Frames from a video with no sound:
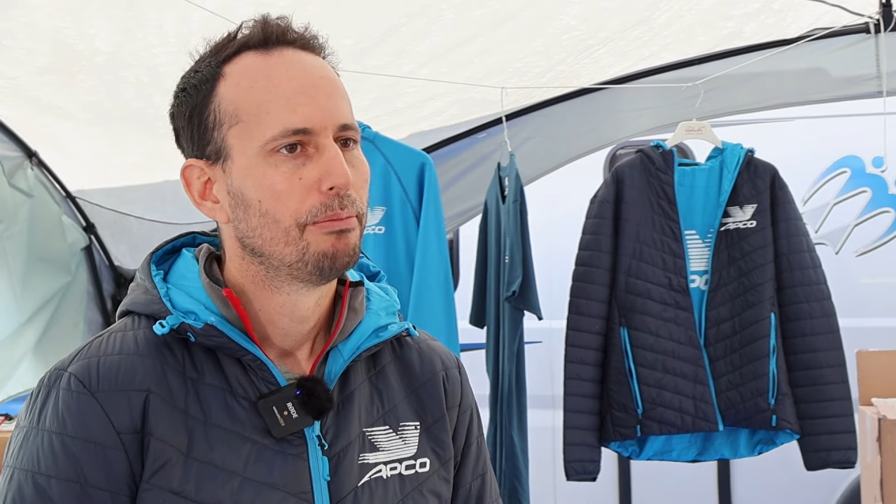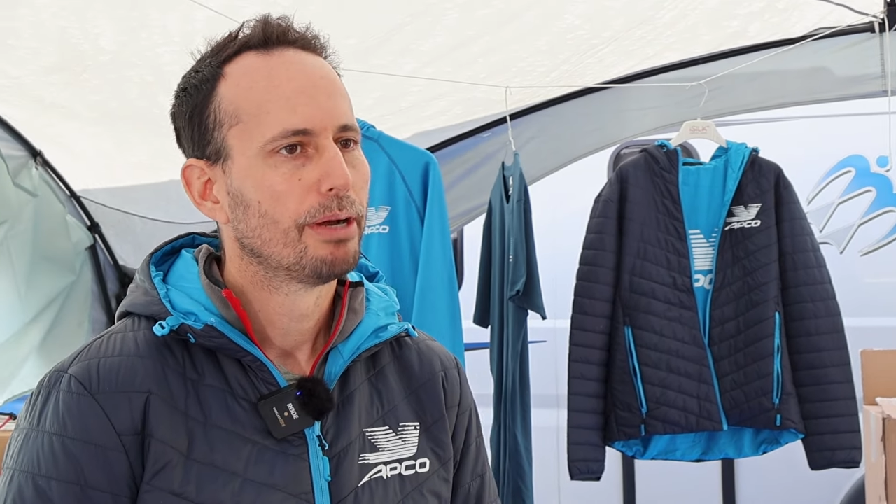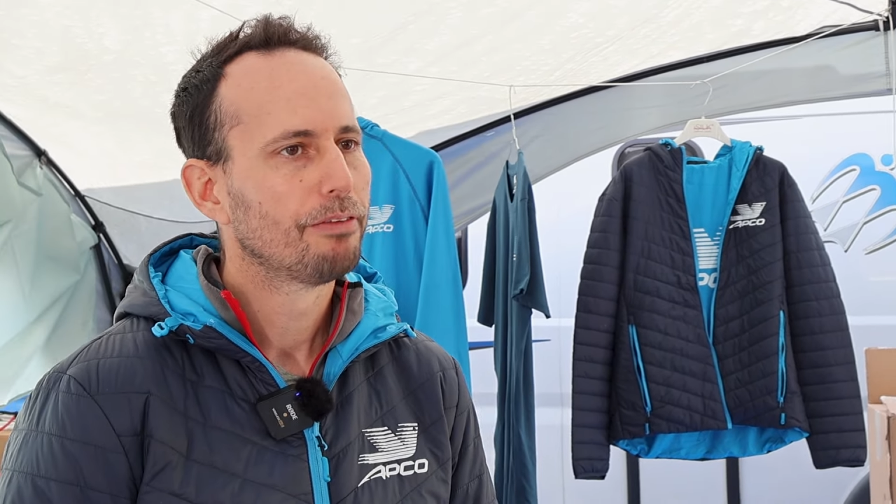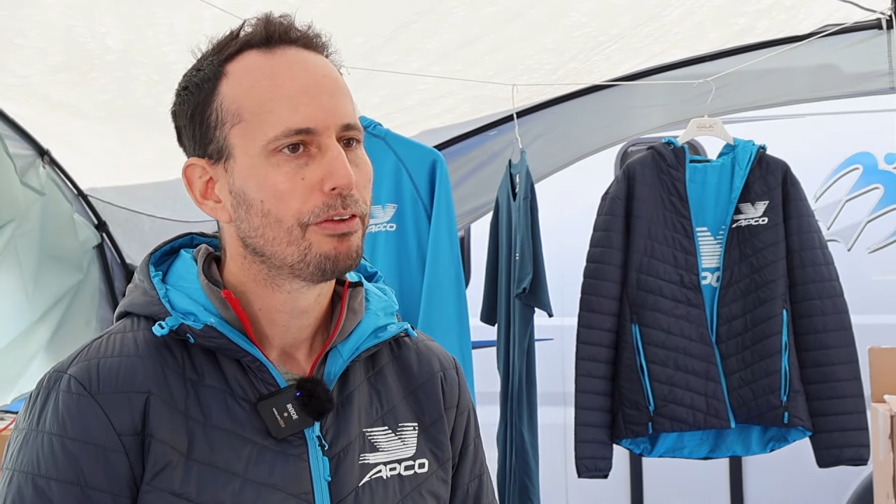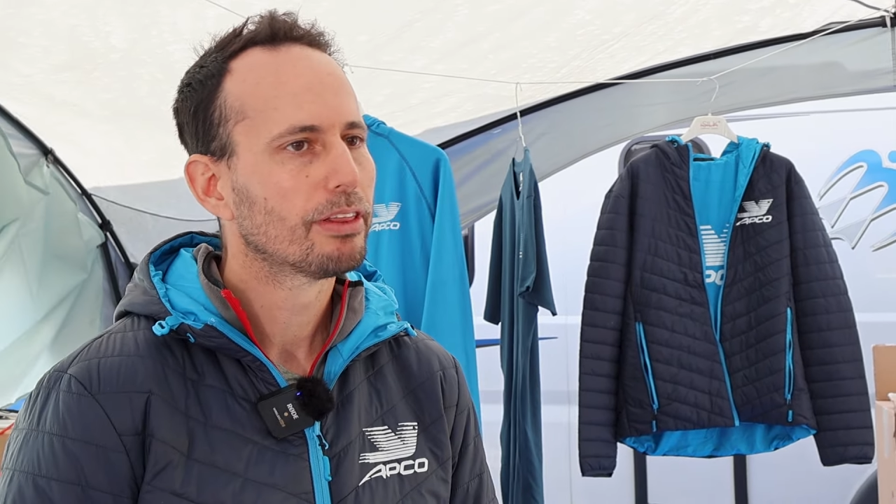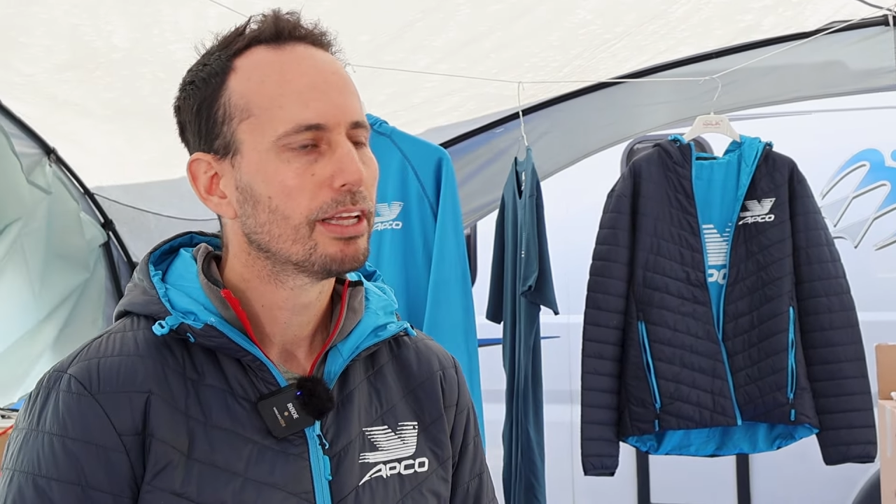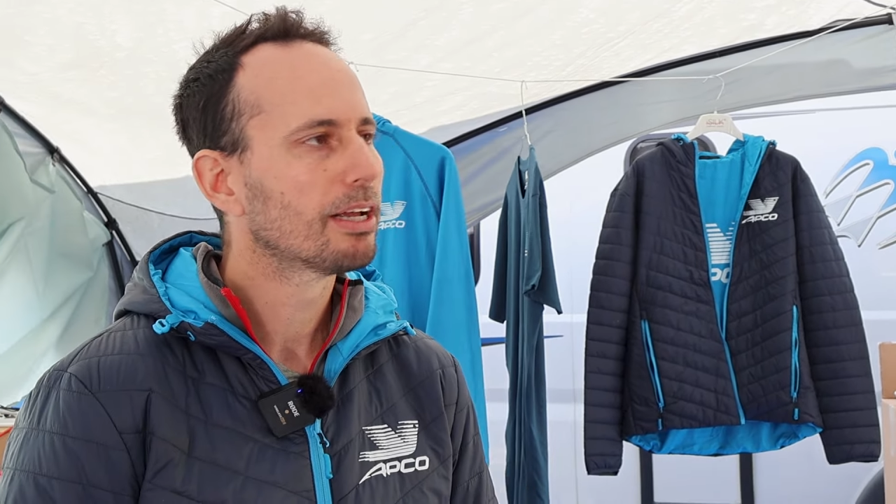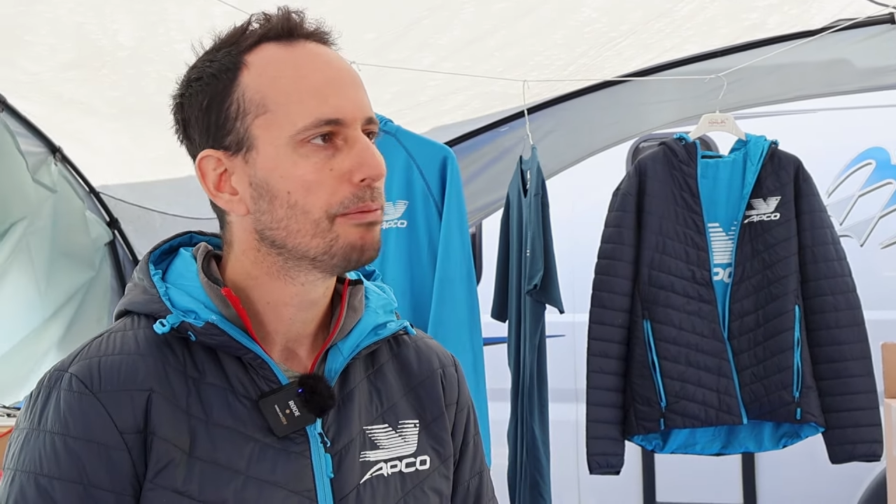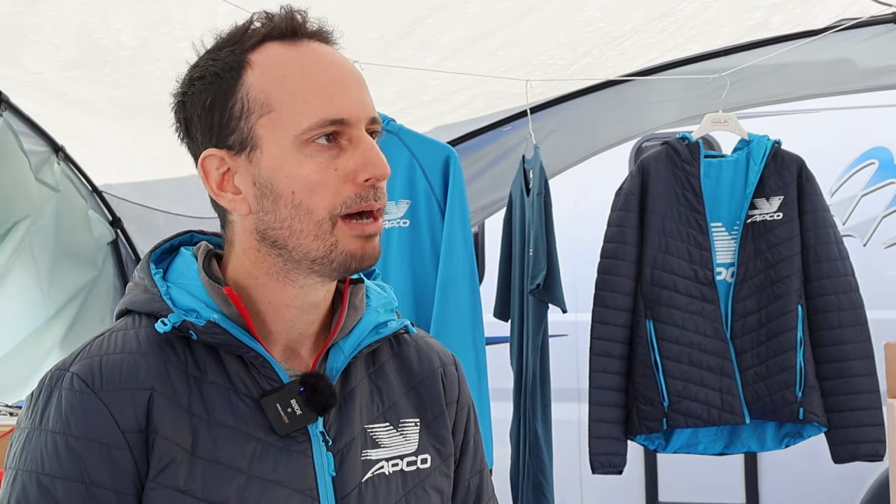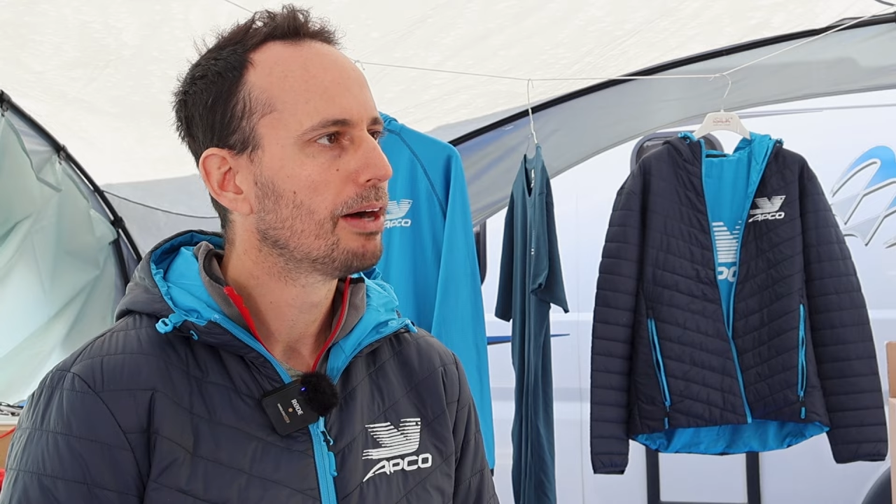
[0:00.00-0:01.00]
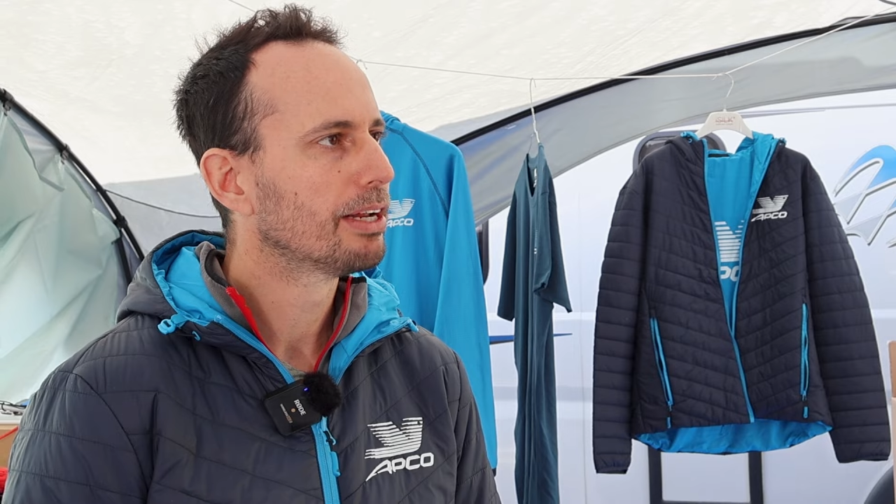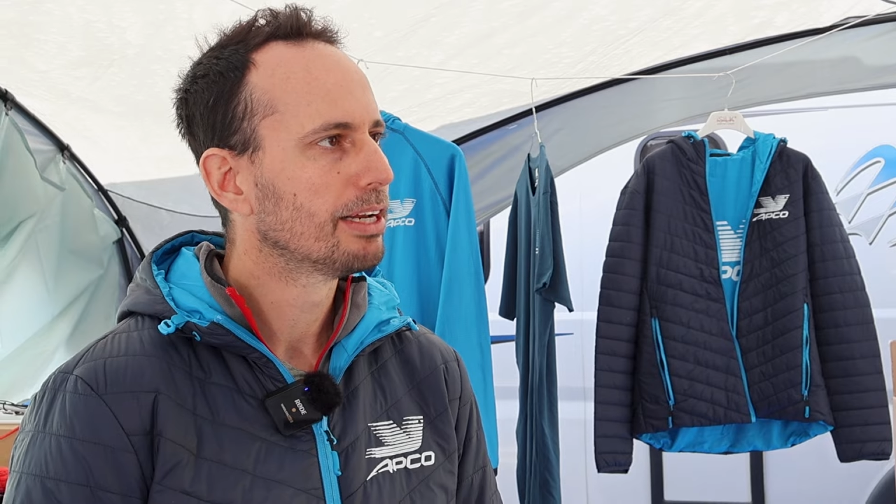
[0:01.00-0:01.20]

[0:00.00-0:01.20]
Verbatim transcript: But if you think about it,